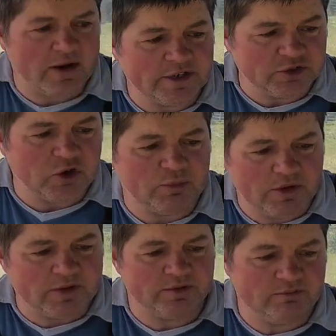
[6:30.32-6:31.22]
enjoyable,
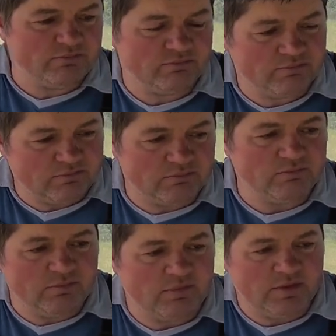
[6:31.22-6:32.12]
and
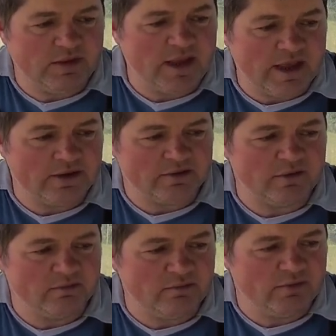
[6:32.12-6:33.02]
yeah,
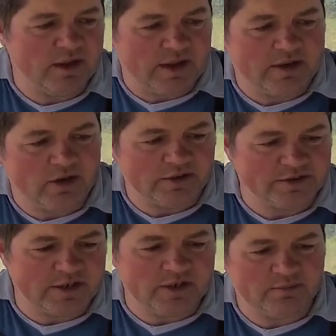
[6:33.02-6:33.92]
nice
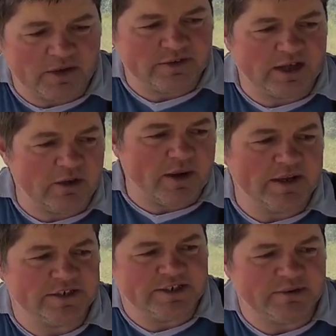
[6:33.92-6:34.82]
to get away
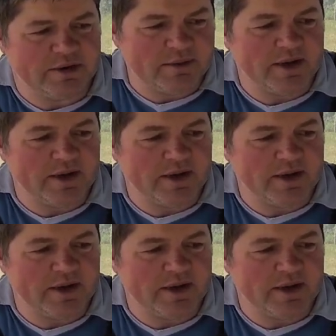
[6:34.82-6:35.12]
and see something a bit